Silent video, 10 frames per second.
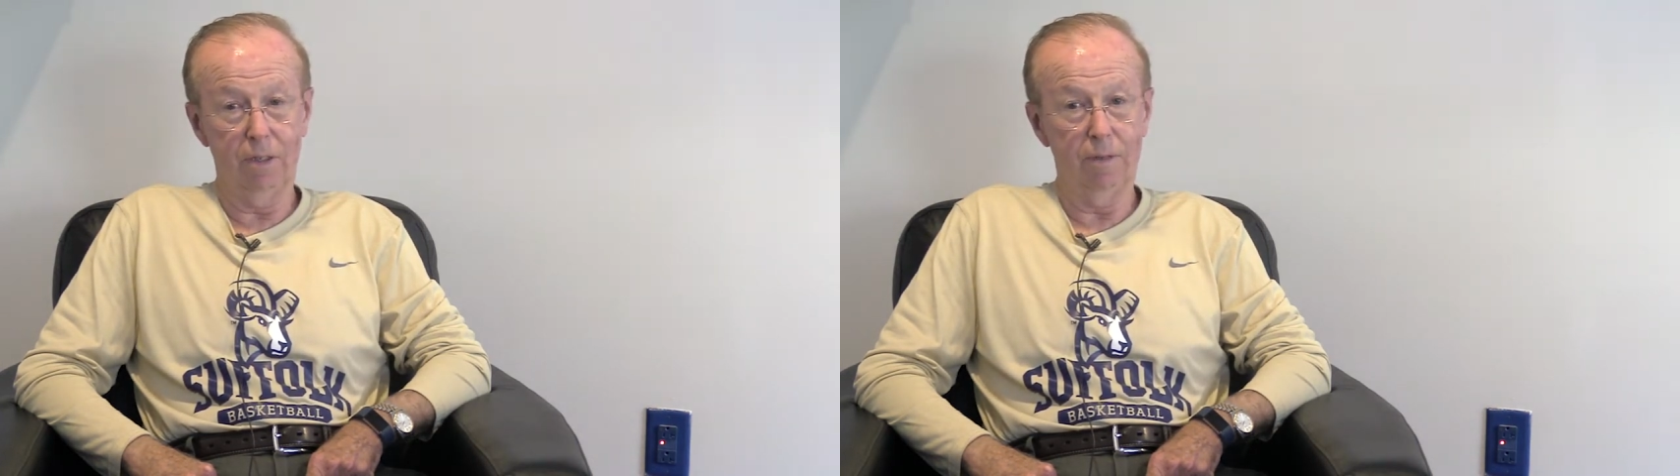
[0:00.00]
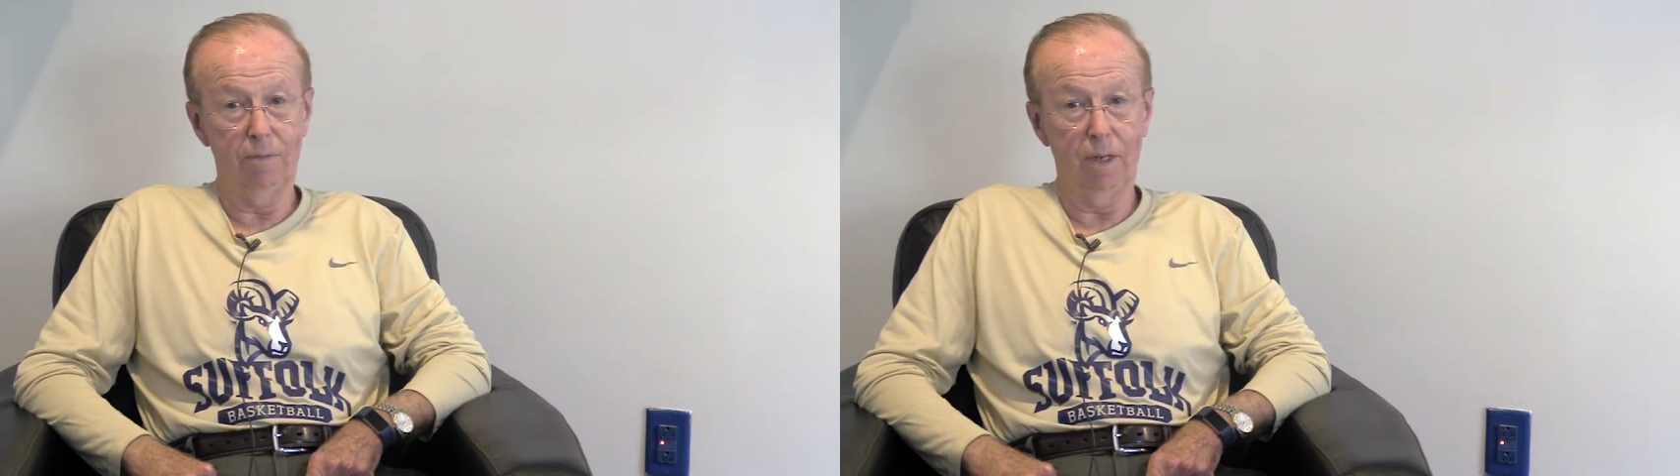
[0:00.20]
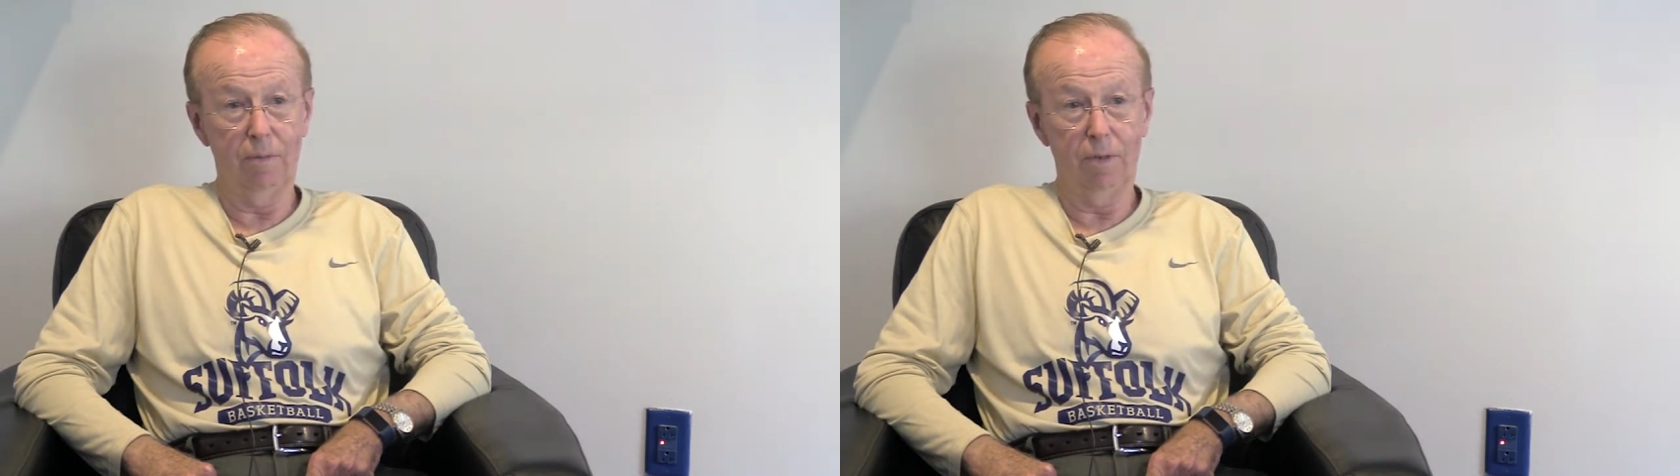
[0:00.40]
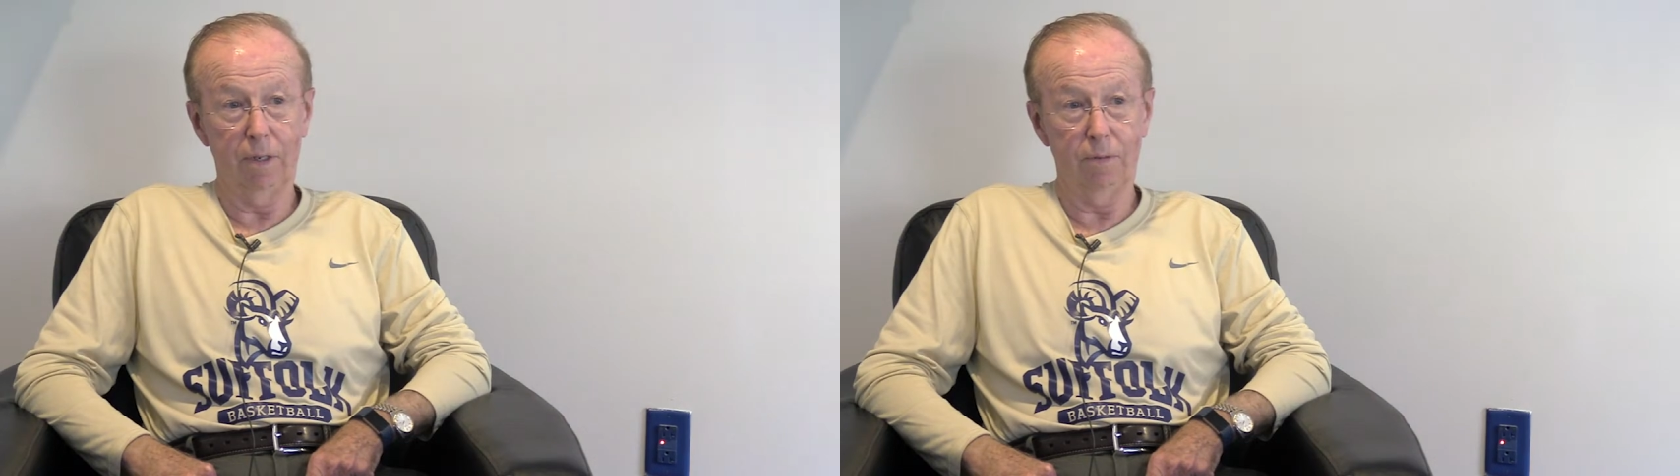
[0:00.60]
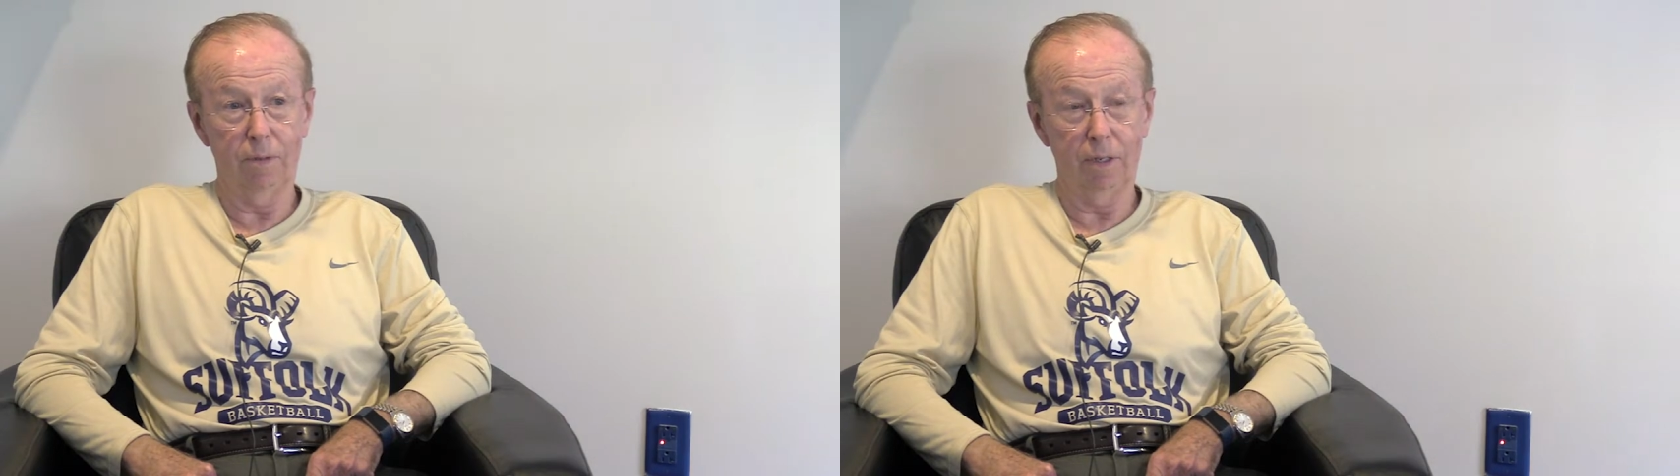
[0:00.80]
and they've done
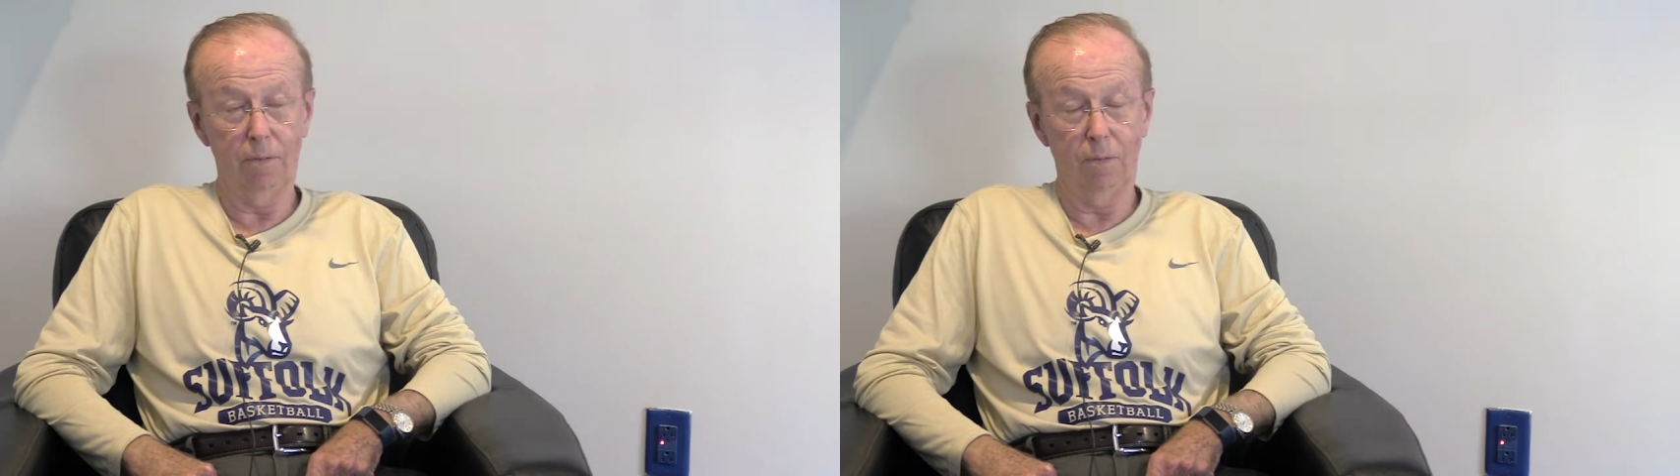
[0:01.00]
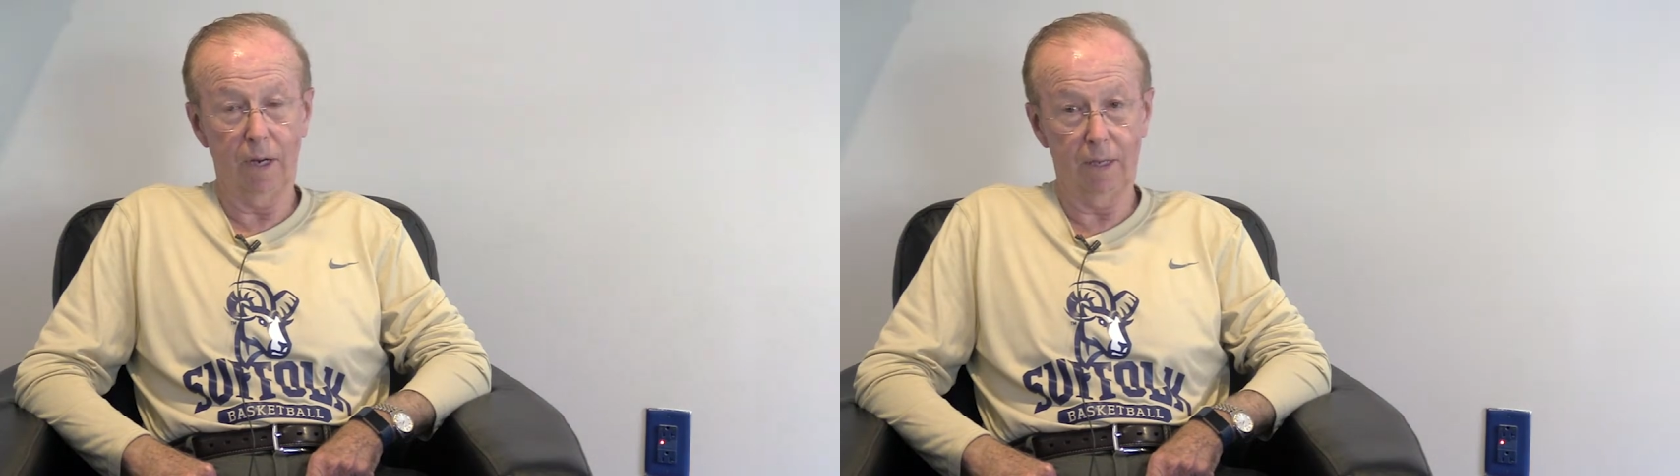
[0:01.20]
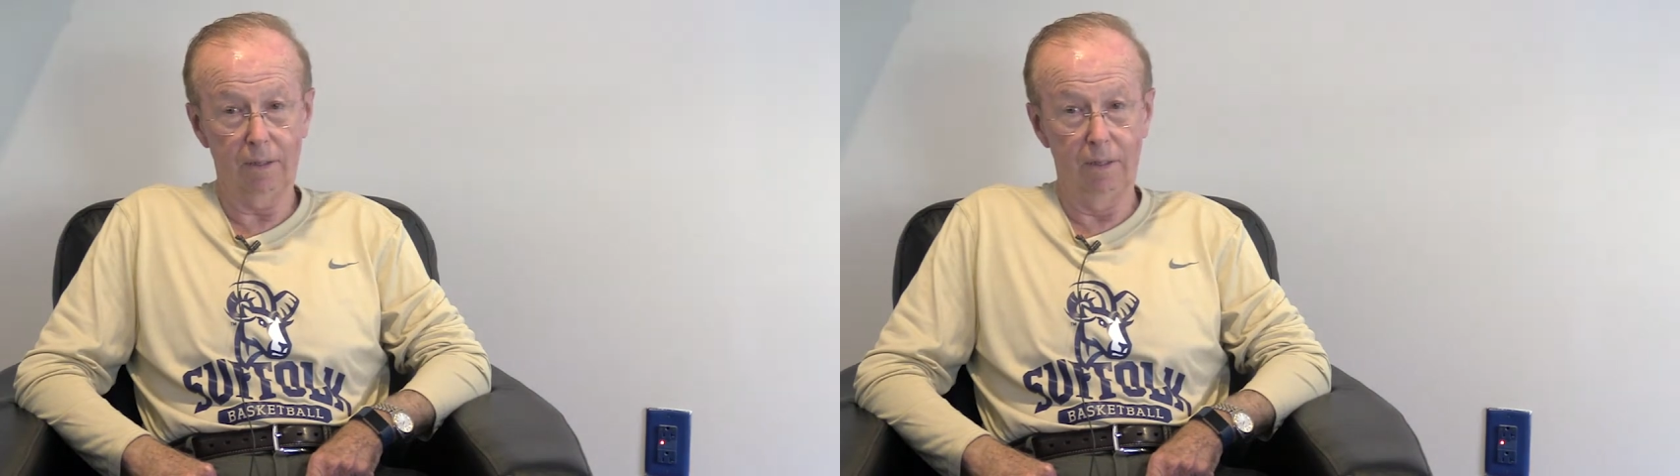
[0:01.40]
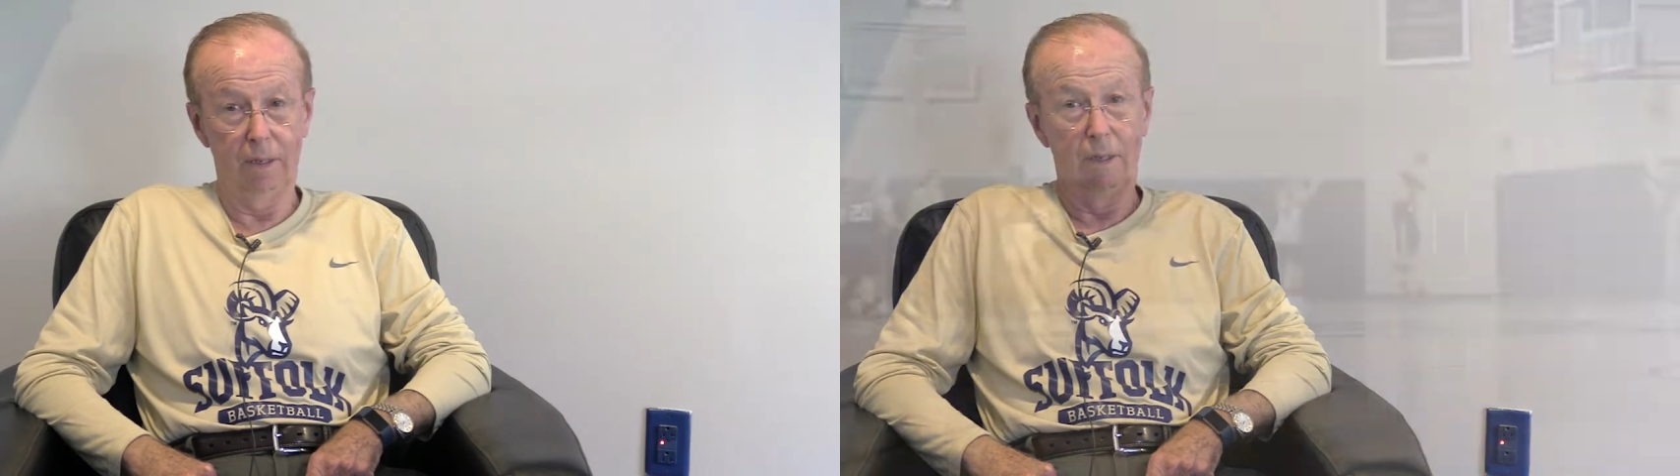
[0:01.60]
really, really well.